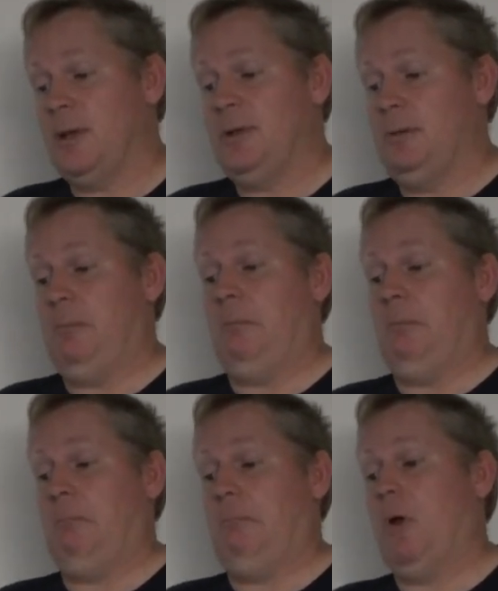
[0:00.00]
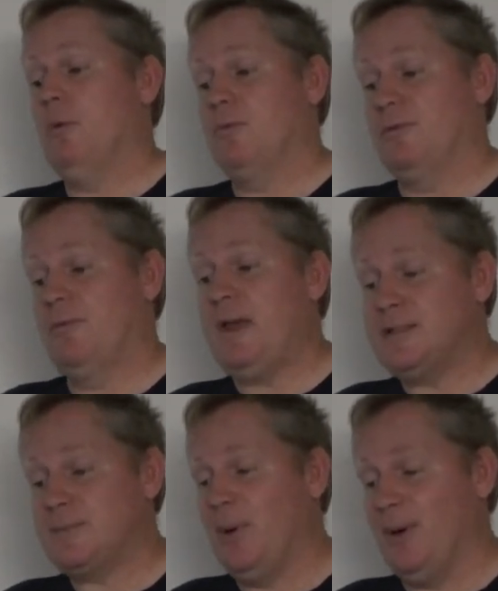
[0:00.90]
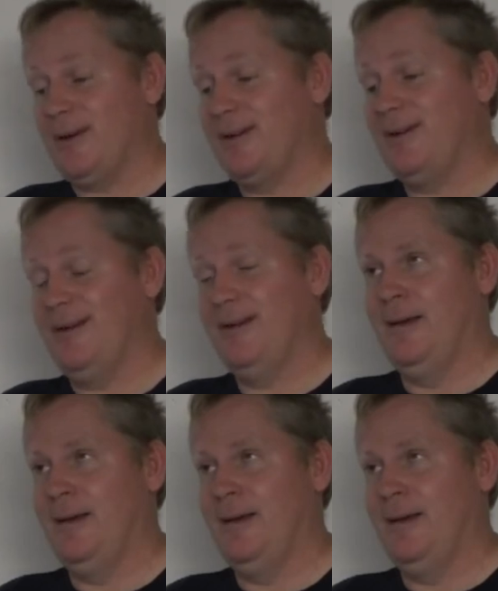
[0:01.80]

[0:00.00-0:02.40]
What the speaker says: I mean, over Facebook, you know,